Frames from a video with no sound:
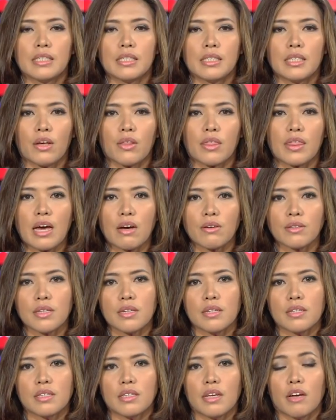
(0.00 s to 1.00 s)
Now,
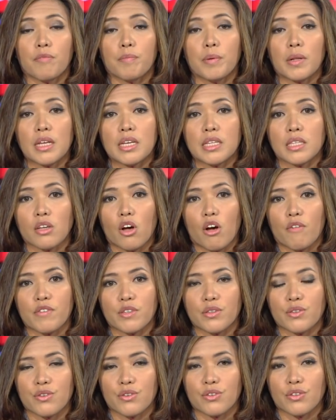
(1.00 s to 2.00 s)
thousands of police
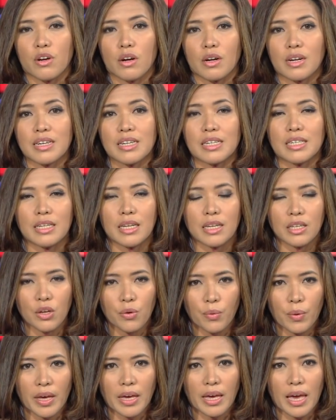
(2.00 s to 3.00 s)
officers are
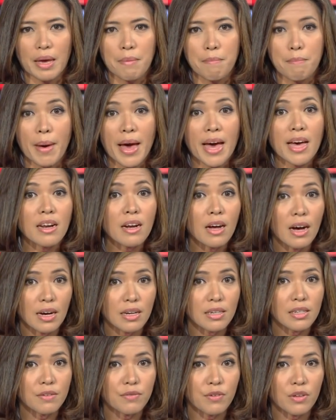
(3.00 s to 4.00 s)
continuing a
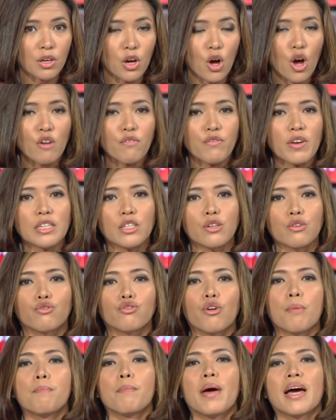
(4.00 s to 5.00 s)
manhunt for the convict who
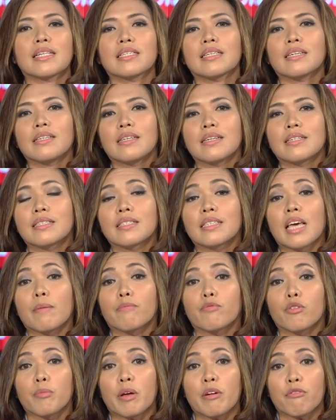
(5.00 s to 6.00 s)
dramatically
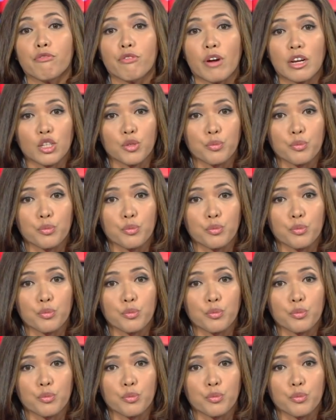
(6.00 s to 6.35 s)
escaped from a French